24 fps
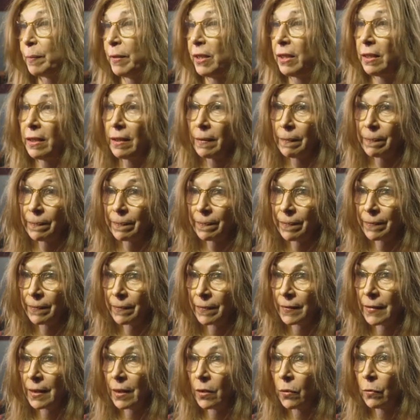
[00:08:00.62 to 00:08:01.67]
medium?
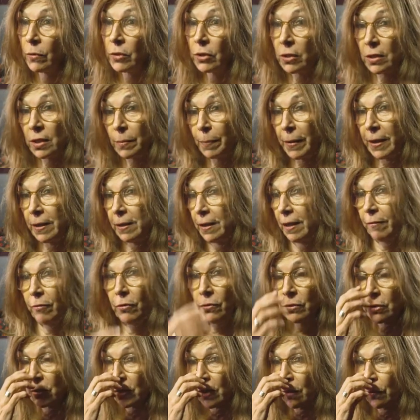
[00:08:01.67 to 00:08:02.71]
Which has been, if
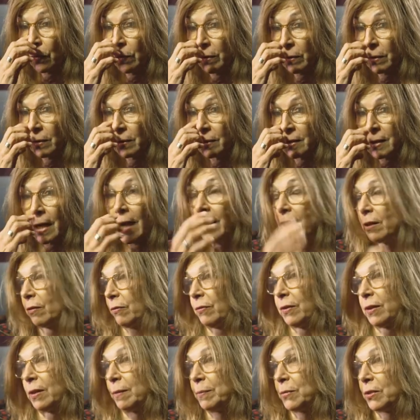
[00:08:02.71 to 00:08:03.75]
you start with silent
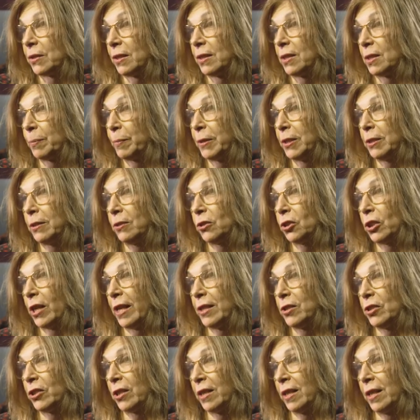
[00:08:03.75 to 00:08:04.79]
films, it's been
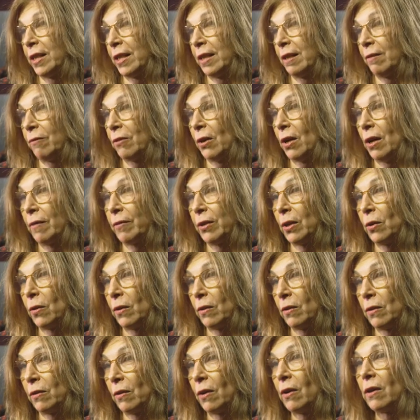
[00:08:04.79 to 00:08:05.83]
changing and evolving
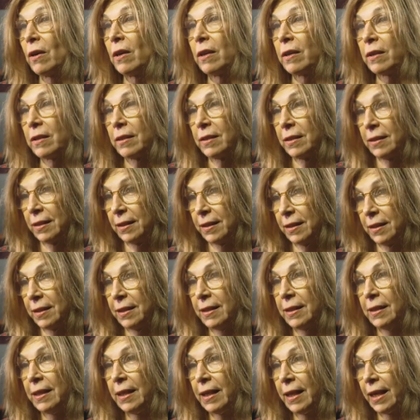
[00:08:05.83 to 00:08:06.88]
all along.
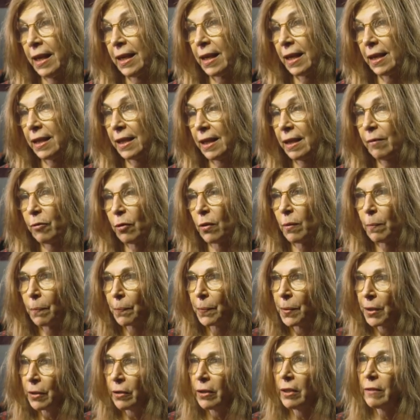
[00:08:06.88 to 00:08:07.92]
And I think for a
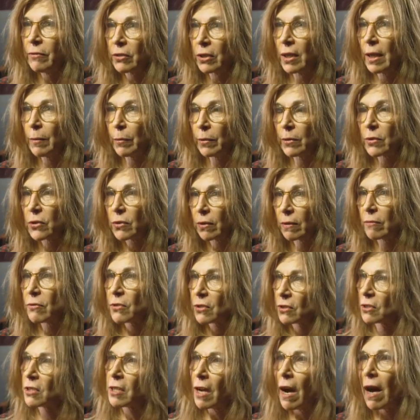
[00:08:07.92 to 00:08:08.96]
period of time, we were sort of
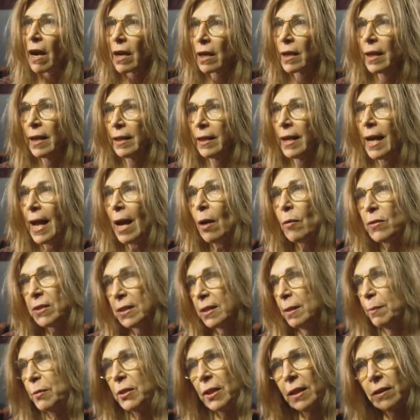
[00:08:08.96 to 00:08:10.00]
stuck. And now it
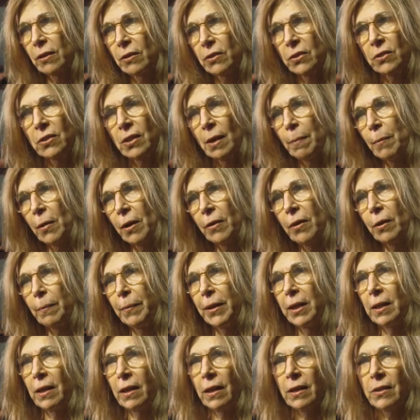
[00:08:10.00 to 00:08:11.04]
seems like there's some other,
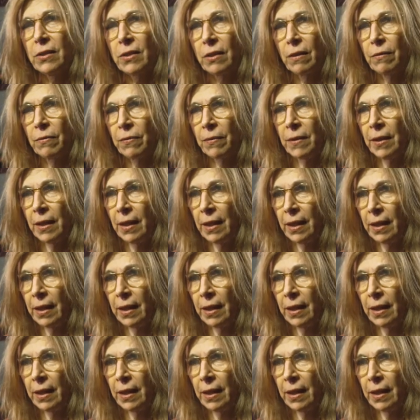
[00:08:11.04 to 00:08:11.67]
because of,